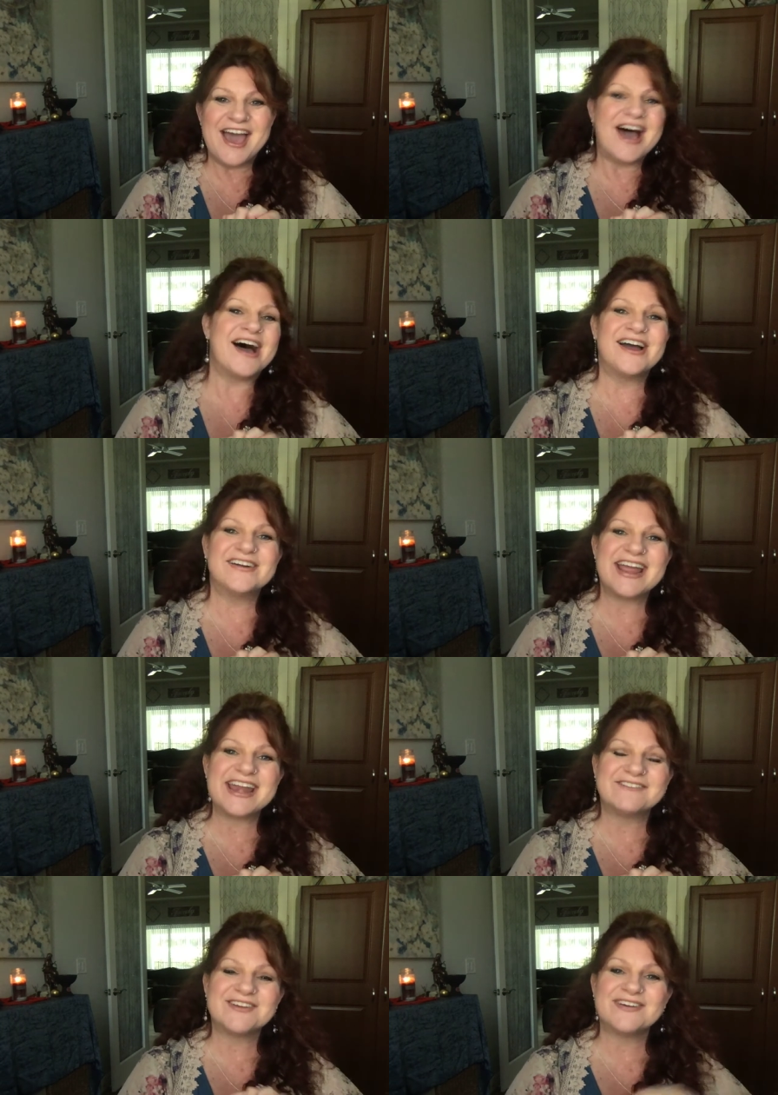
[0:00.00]
all right,
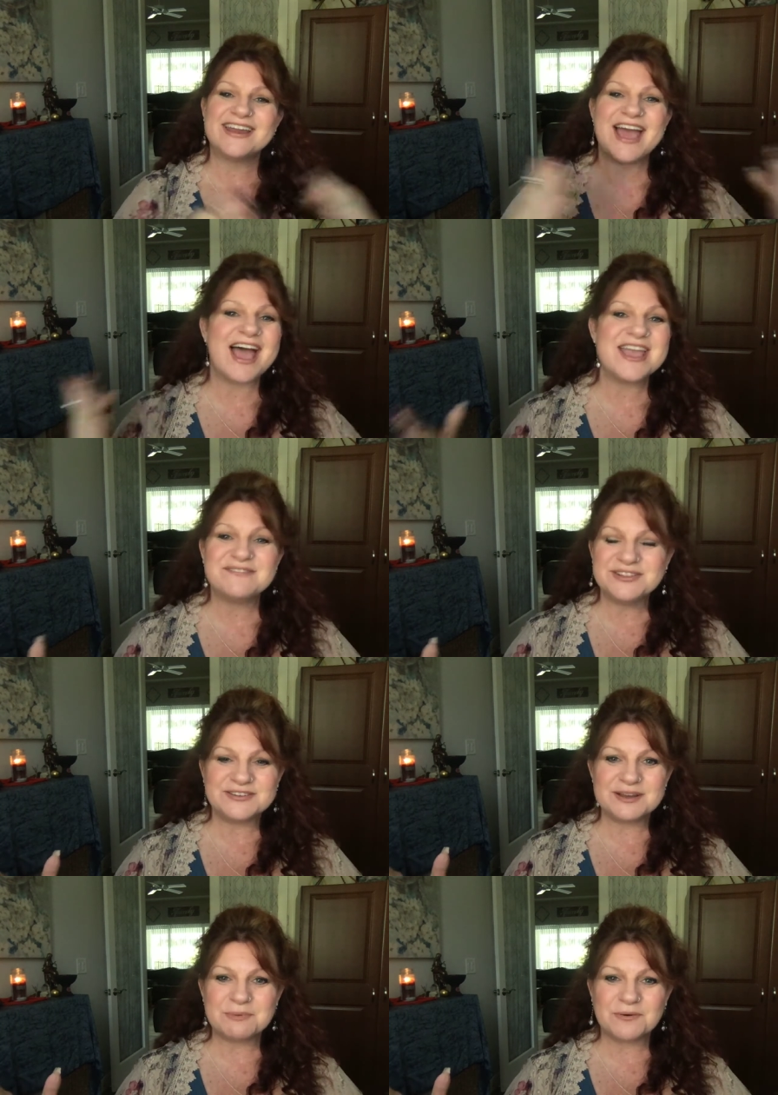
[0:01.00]
everyone. I'm
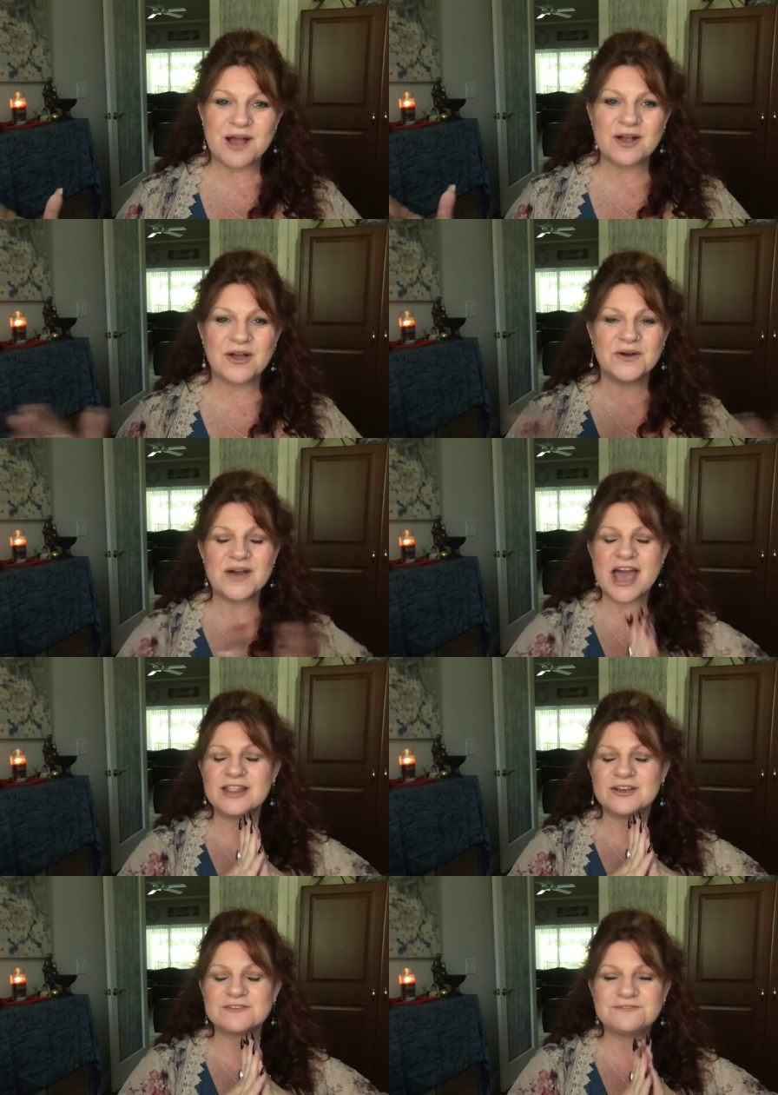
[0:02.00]
Laurie Barraco. I
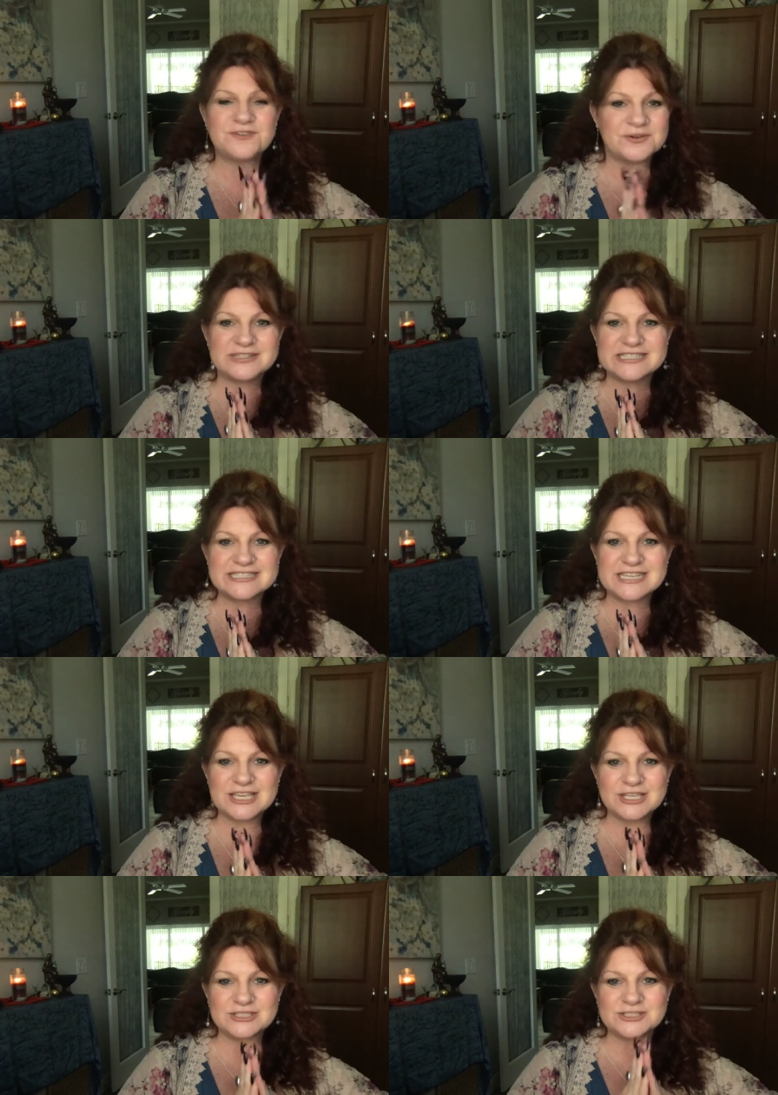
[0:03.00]
look forward to seeing you